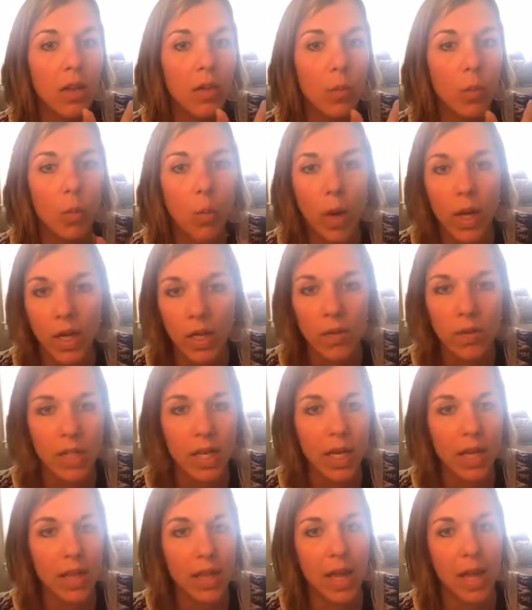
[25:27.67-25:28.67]
what you
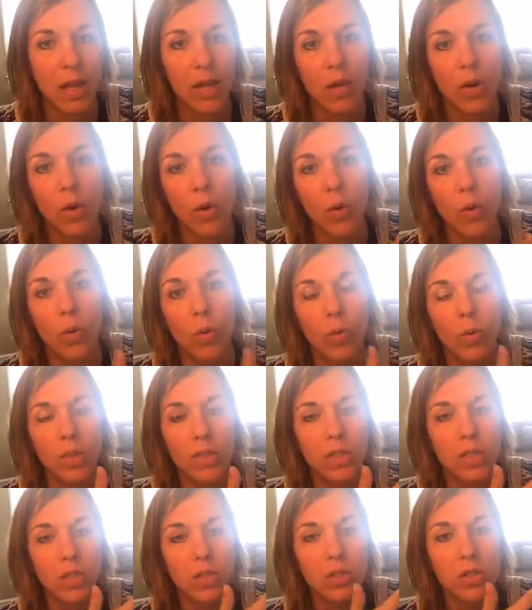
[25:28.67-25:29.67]
said in that note
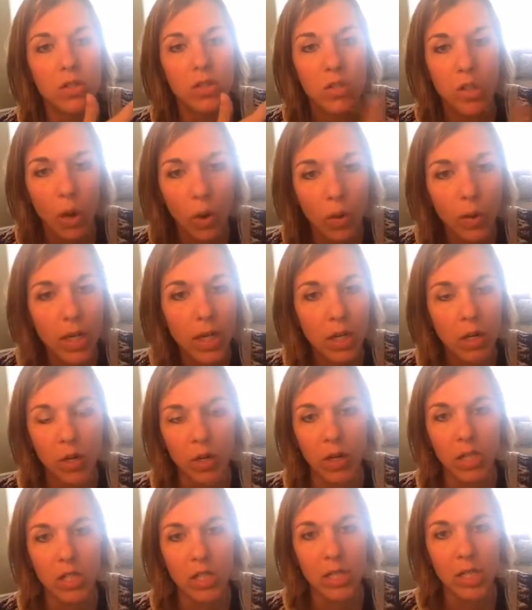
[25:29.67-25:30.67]
was so
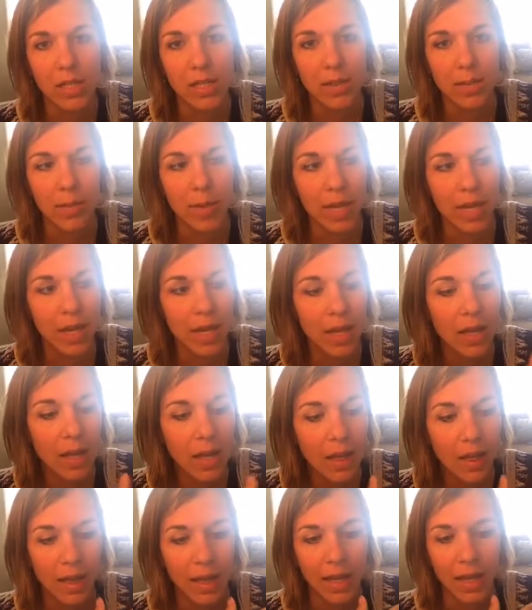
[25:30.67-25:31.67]
encouraging to me.
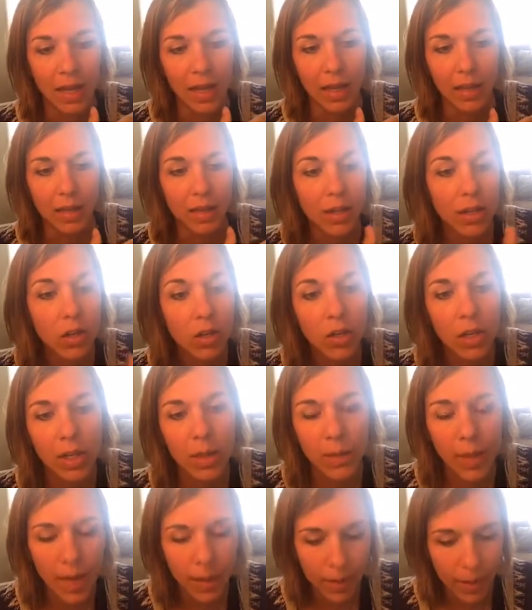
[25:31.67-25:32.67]
Like it literally
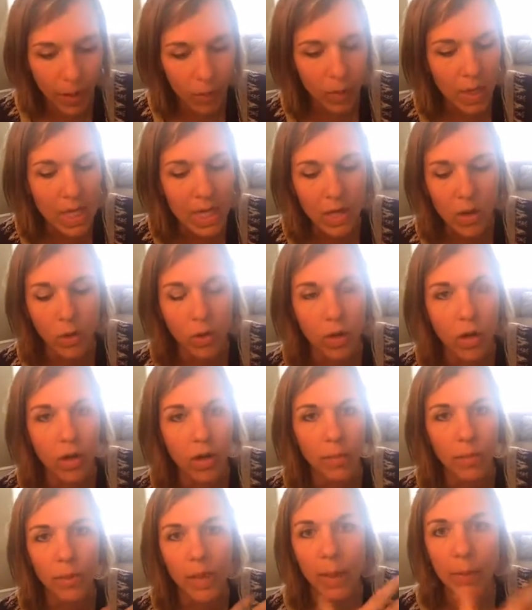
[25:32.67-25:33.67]
made my week,
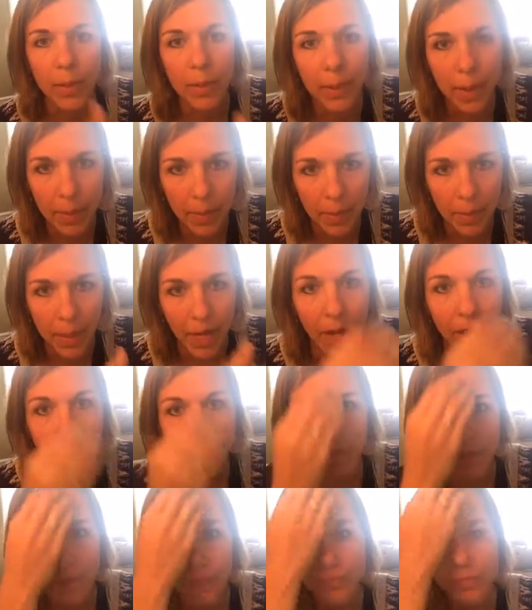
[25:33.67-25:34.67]
or blah, blah, blah, blah, blah.
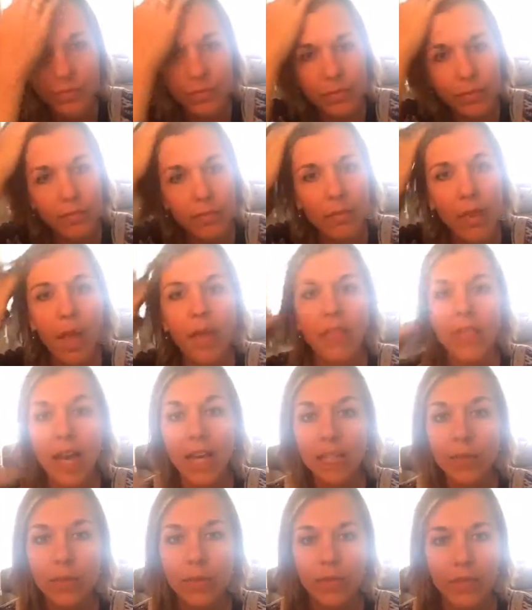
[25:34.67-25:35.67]

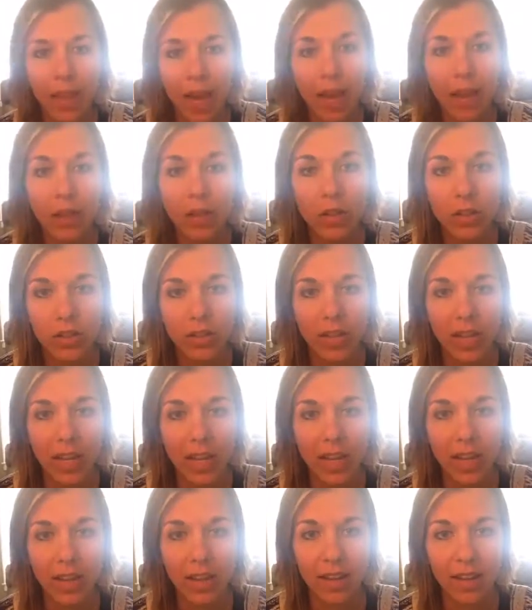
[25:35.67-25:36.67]
That looks
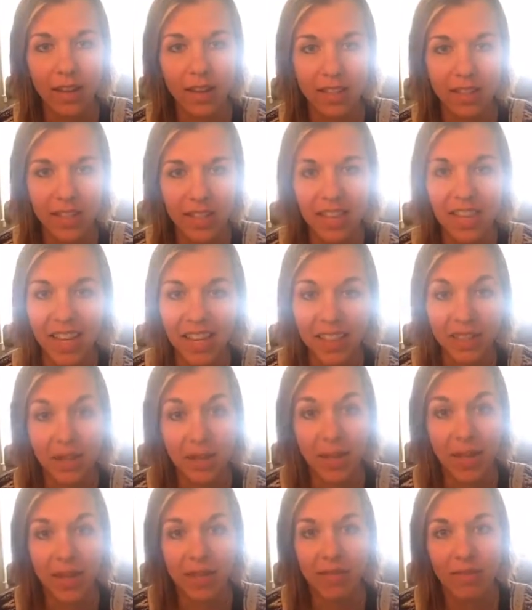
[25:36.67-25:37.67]
like success to
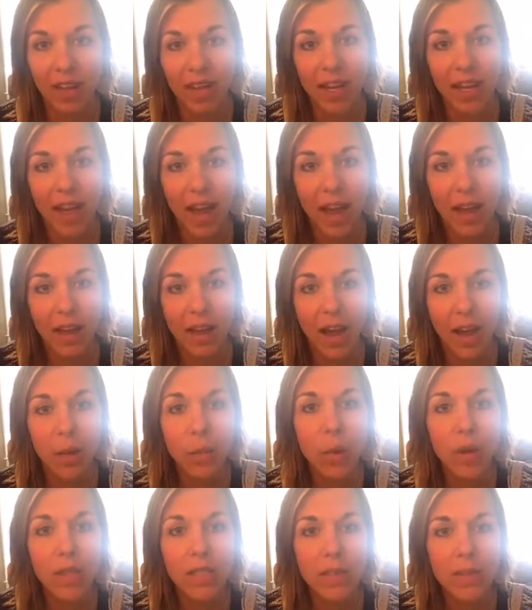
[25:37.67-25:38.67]
me. Like I
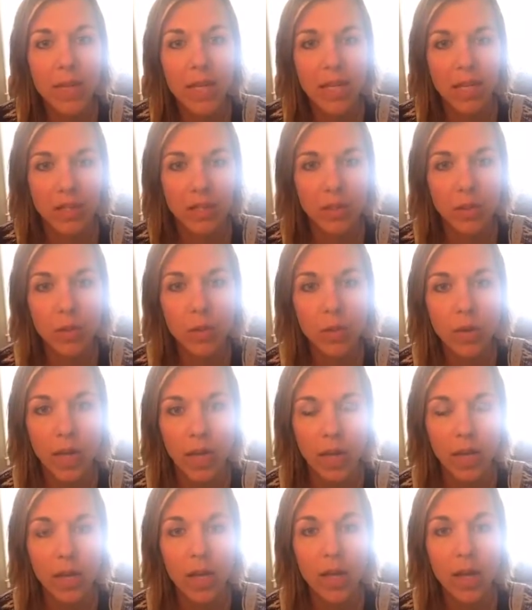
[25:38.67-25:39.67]
want to be in tune and